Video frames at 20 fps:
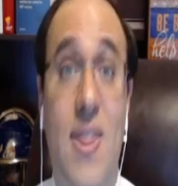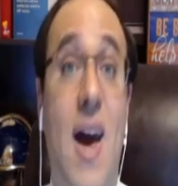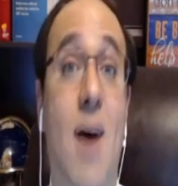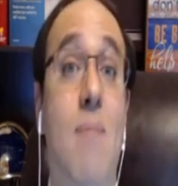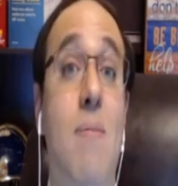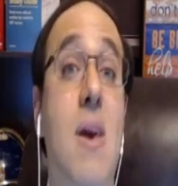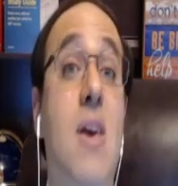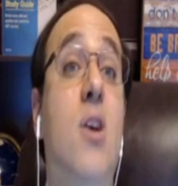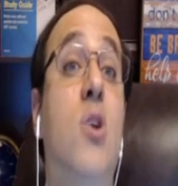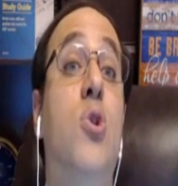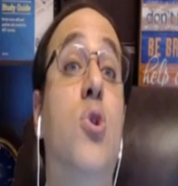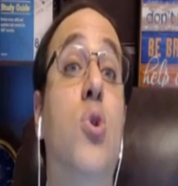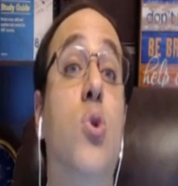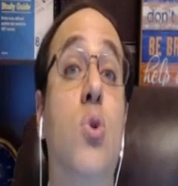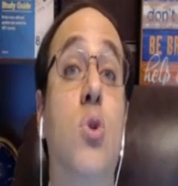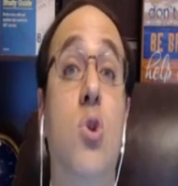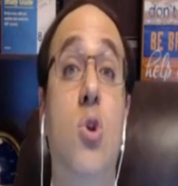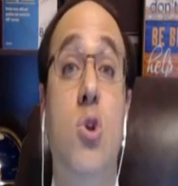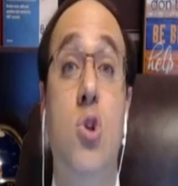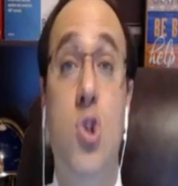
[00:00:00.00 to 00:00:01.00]
And that may
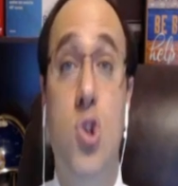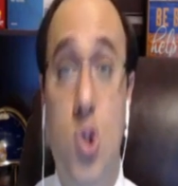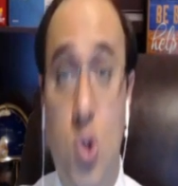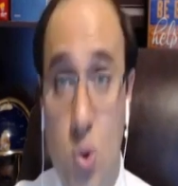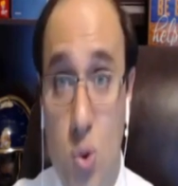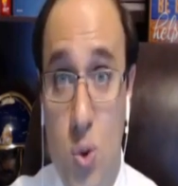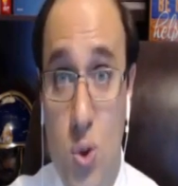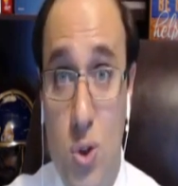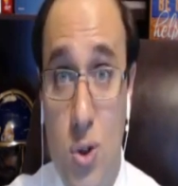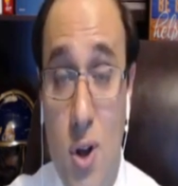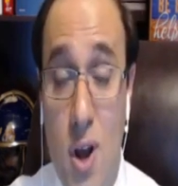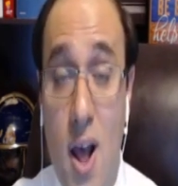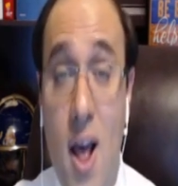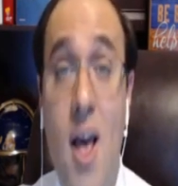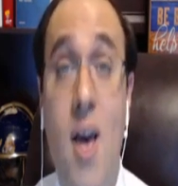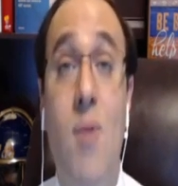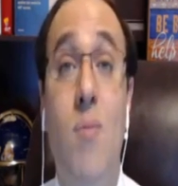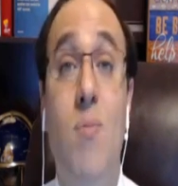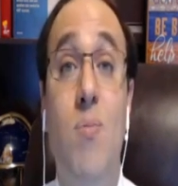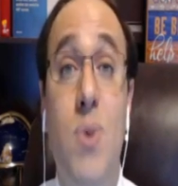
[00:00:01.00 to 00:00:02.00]
include your shoes,
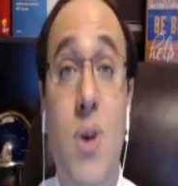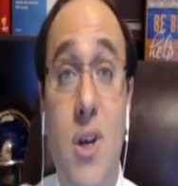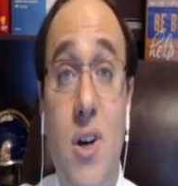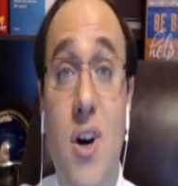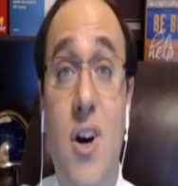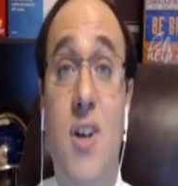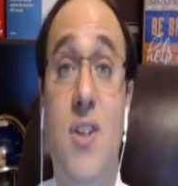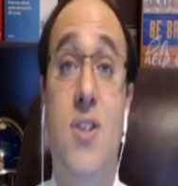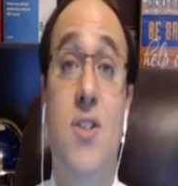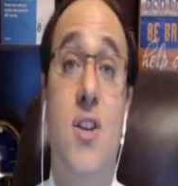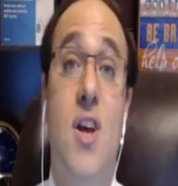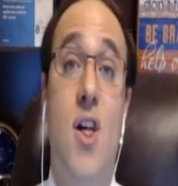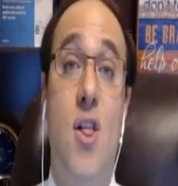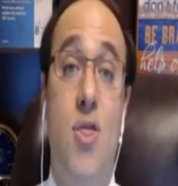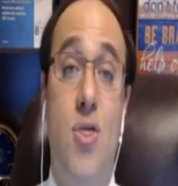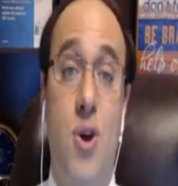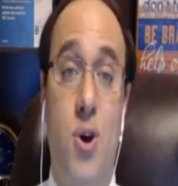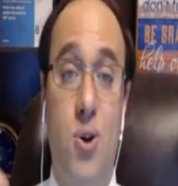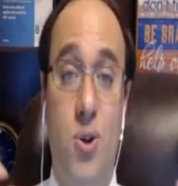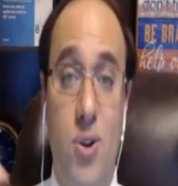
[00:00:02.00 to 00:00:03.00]
because
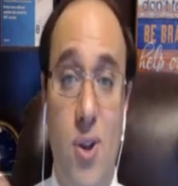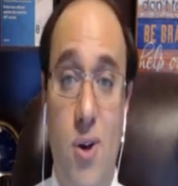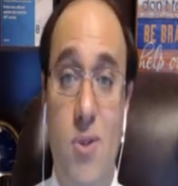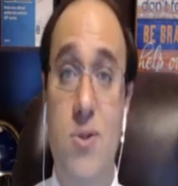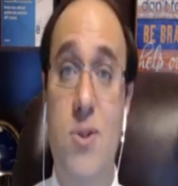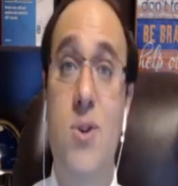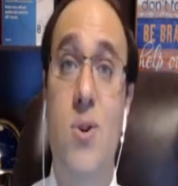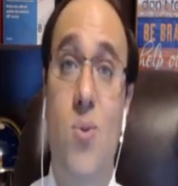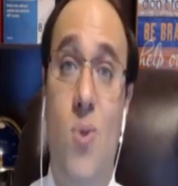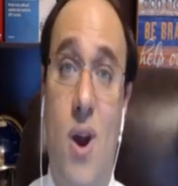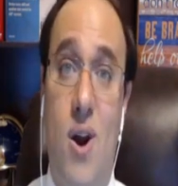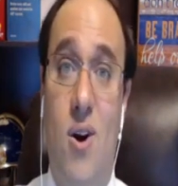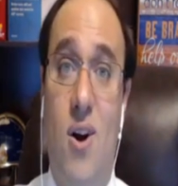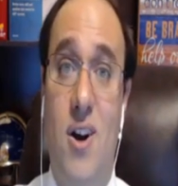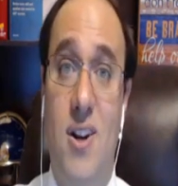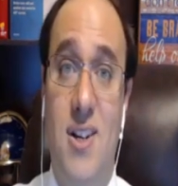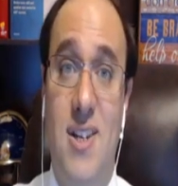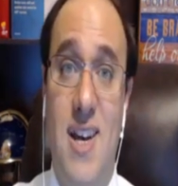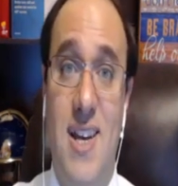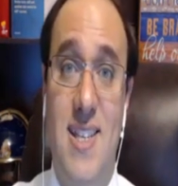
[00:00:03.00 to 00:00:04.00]
the clothes you
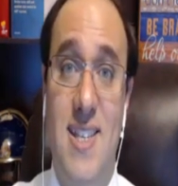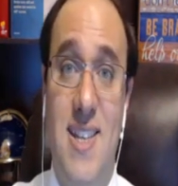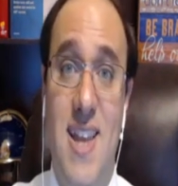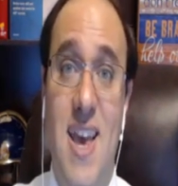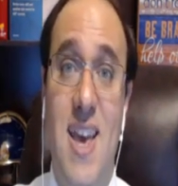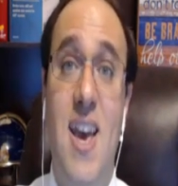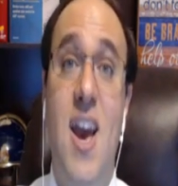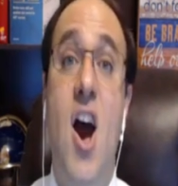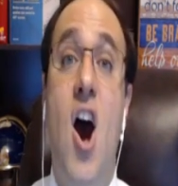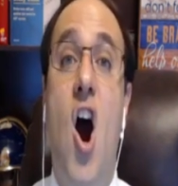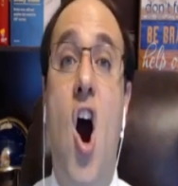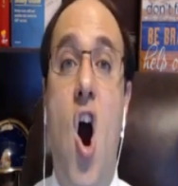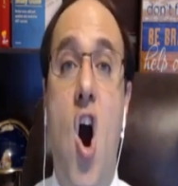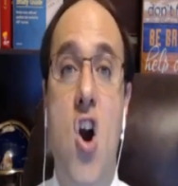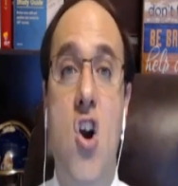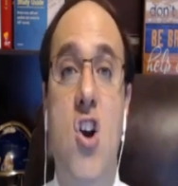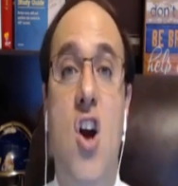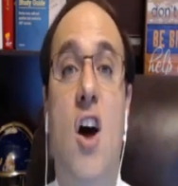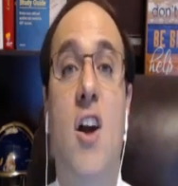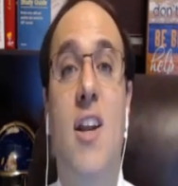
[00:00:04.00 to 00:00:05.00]
wear on test day
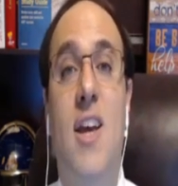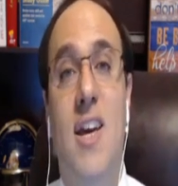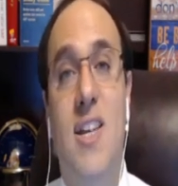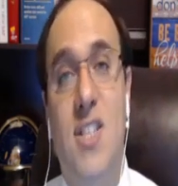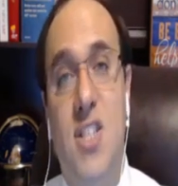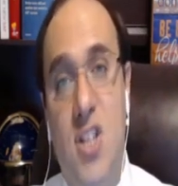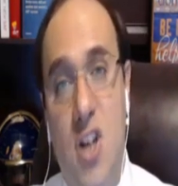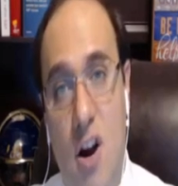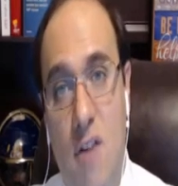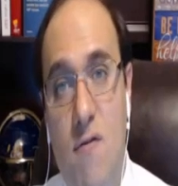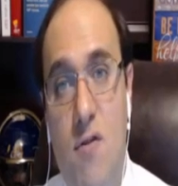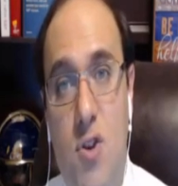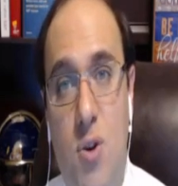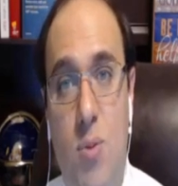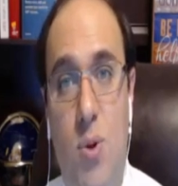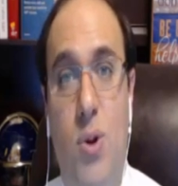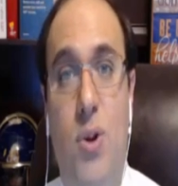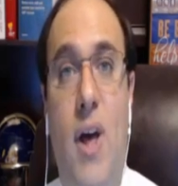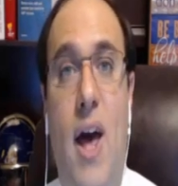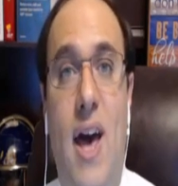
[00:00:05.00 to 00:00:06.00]
are not as
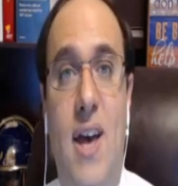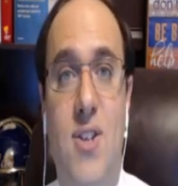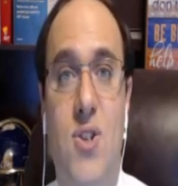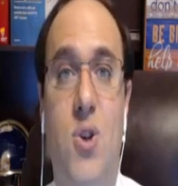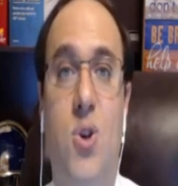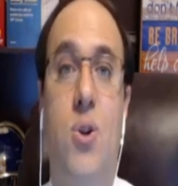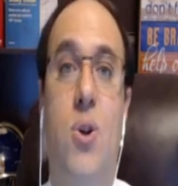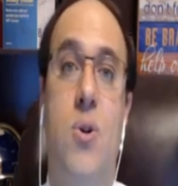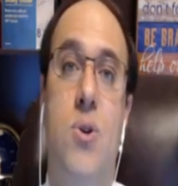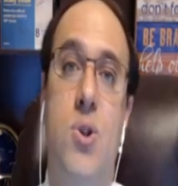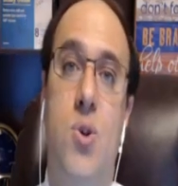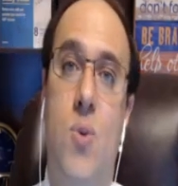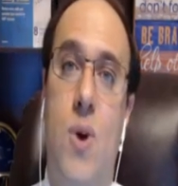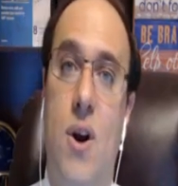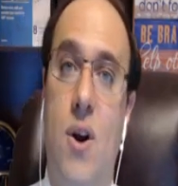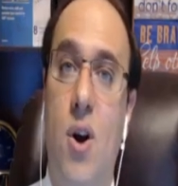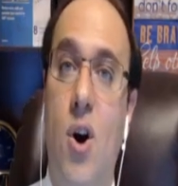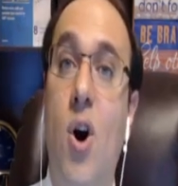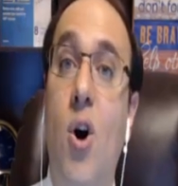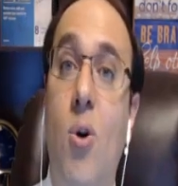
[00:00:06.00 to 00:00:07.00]
comfortable as the clothes you
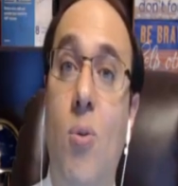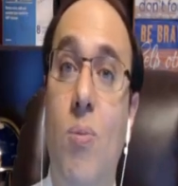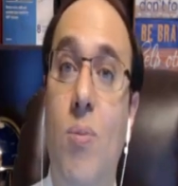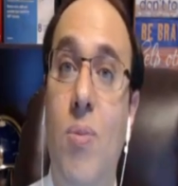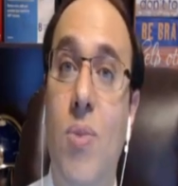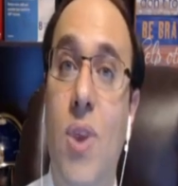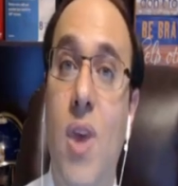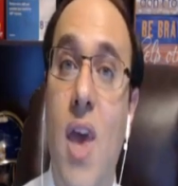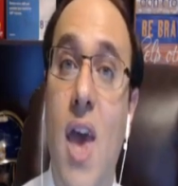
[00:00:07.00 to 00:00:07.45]
wear at home.